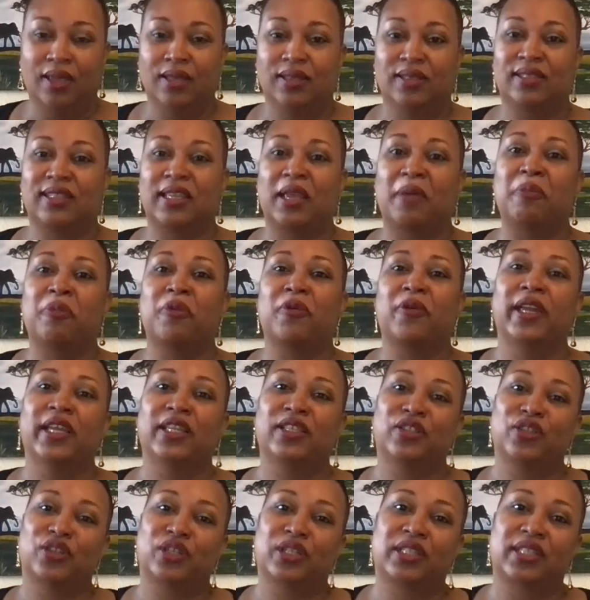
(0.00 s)

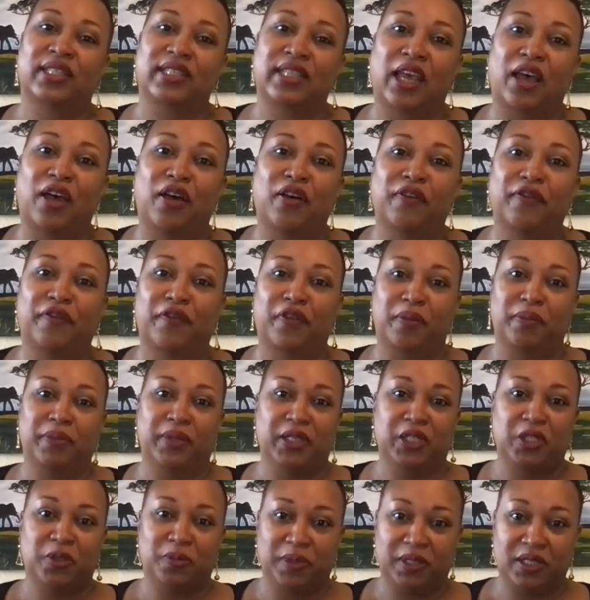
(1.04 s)
Separate yourself from
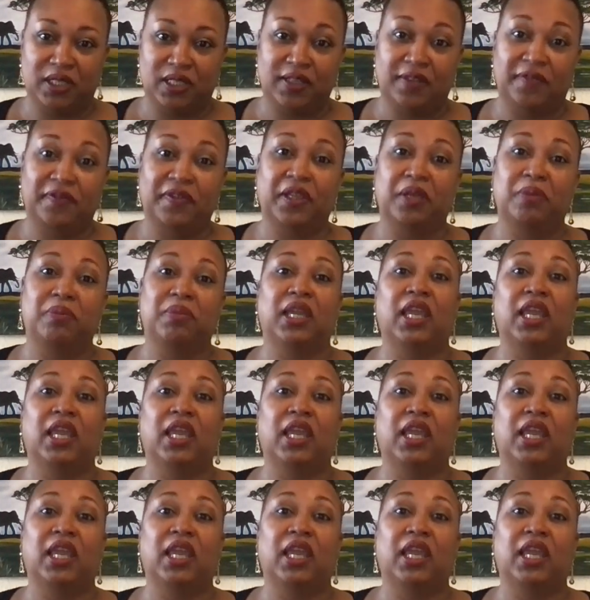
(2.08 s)
the specific